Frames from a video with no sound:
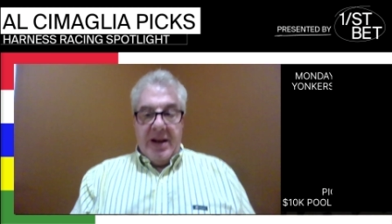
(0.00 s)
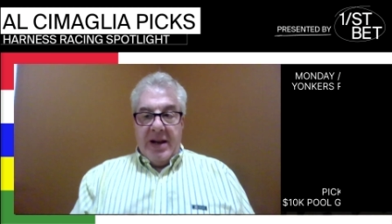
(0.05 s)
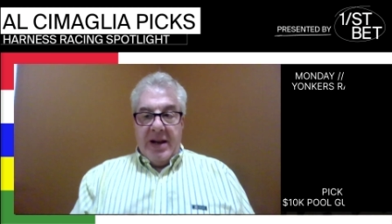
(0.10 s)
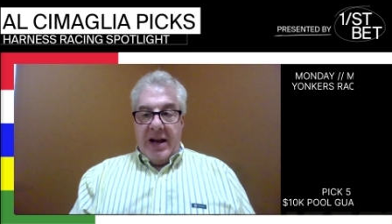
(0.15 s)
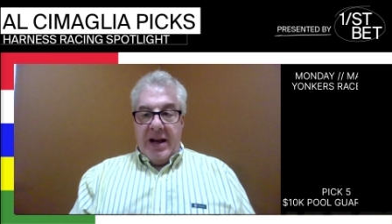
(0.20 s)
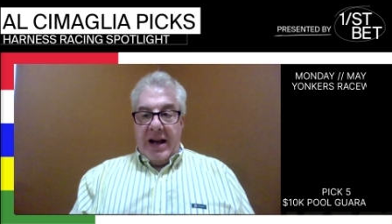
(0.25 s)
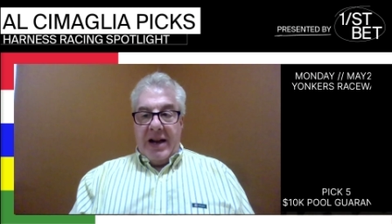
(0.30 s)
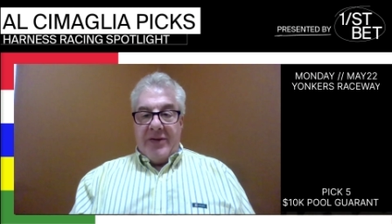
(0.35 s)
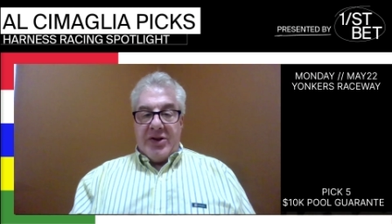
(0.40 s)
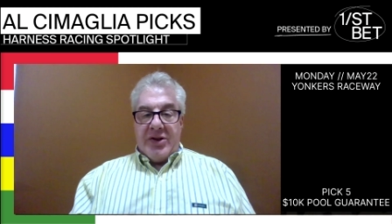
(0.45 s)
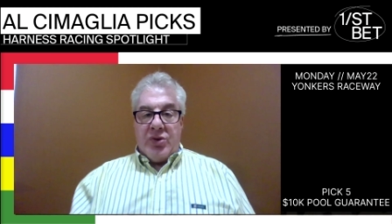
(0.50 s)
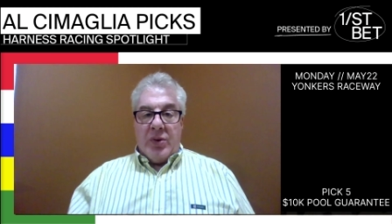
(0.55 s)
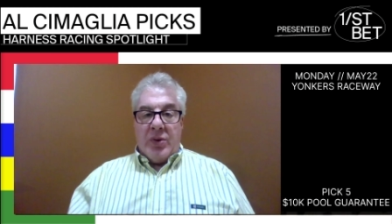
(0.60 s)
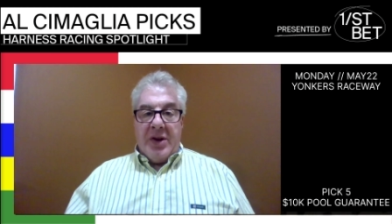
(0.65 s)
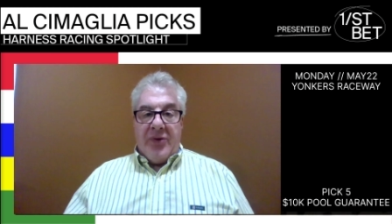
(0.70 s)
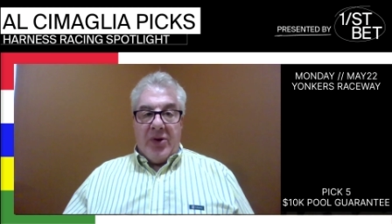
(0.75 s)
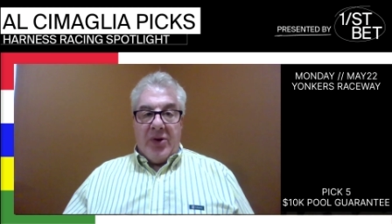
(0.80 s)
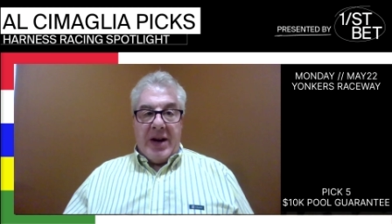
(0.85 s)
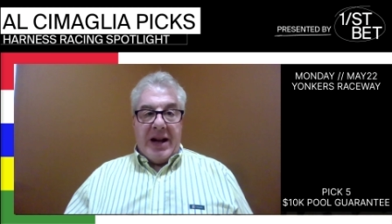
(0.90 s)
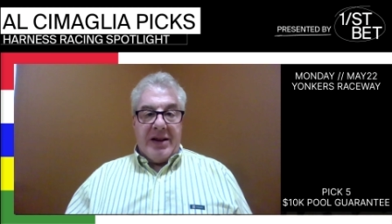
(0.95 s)
I have a
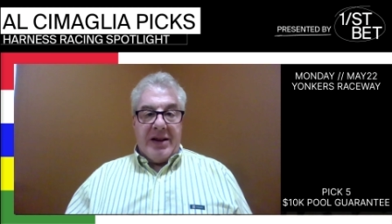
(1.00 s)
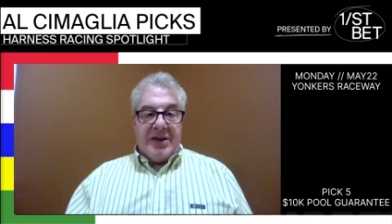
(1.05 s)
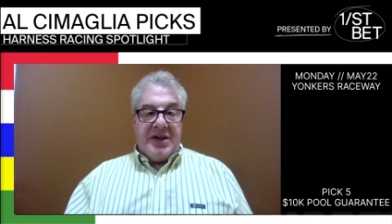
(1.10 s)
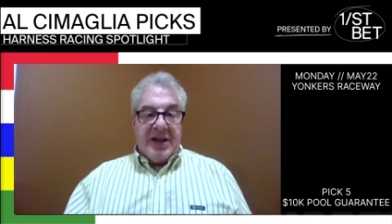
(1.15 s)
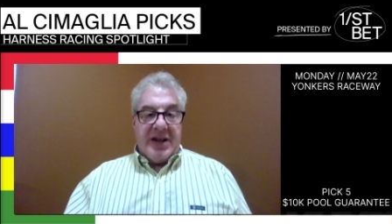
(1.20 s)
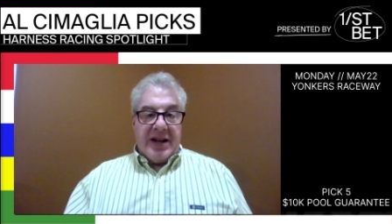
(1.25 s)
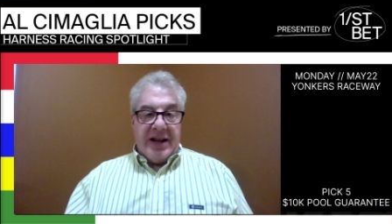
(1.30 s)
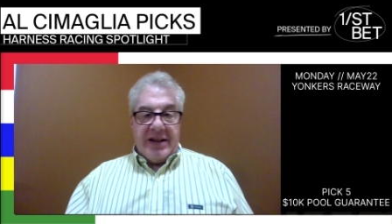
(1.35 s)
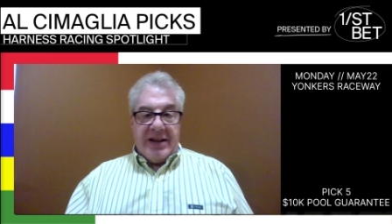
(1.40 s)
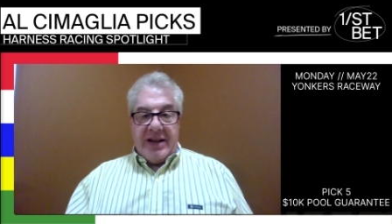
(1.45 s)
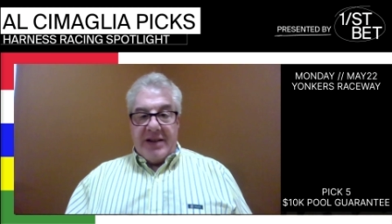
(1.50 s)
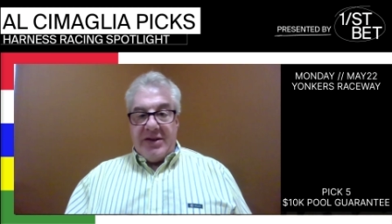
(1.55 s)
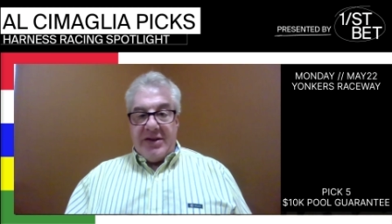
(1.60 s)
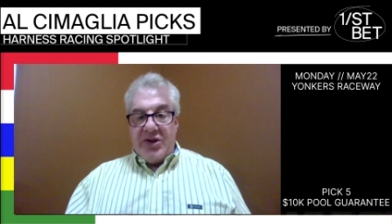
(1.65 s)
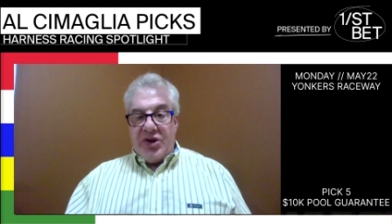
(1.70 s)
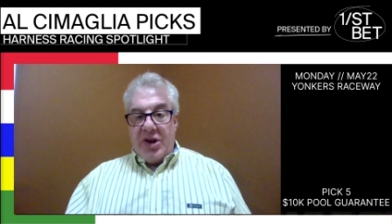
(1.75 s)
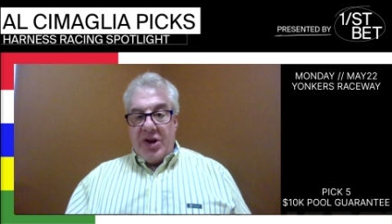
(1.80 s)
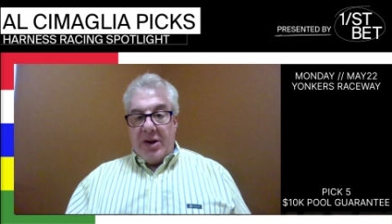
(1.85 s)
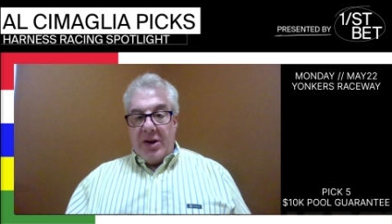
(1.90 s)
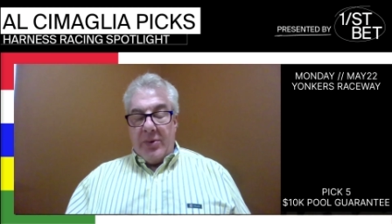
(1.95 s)
$24 ticket I'd like to
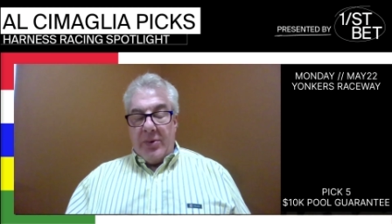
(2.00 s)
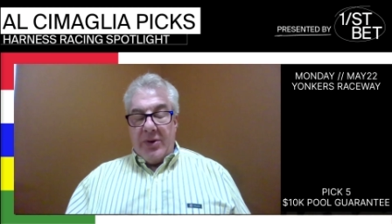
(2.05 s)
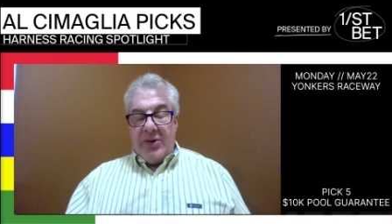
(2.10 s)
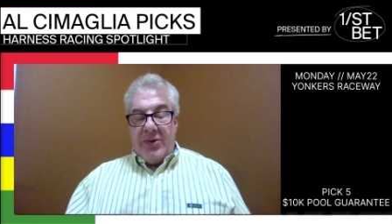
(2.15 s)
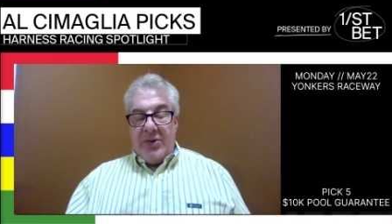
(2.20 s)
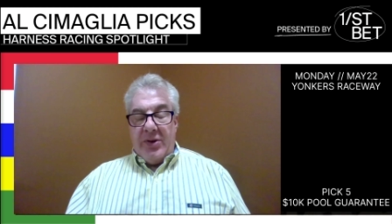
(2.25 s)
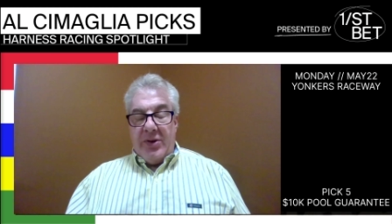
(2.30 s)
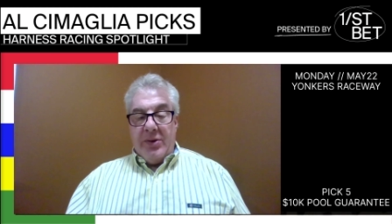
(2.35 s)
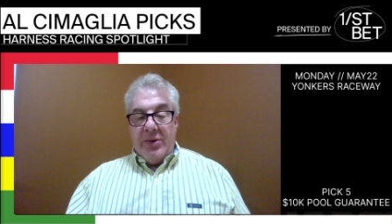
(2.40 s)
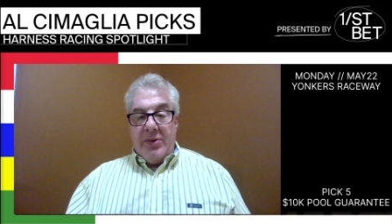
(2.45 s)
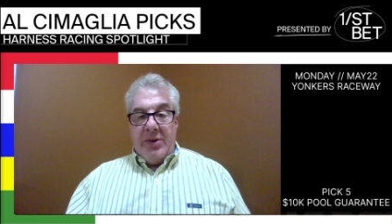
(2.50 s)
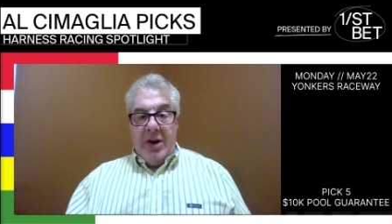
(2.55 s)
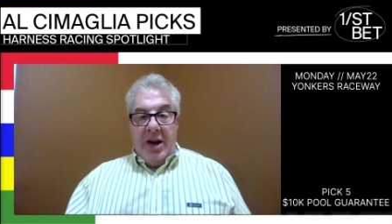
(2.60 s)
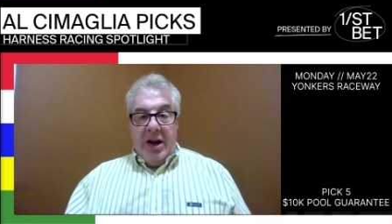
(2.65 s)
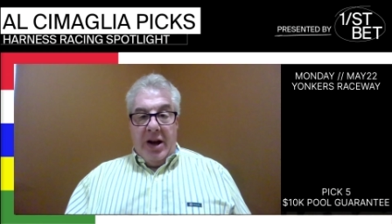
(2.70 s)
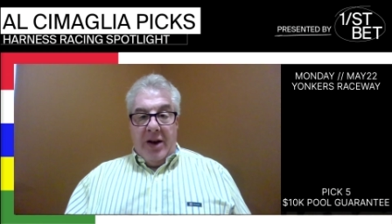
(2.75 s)
share with you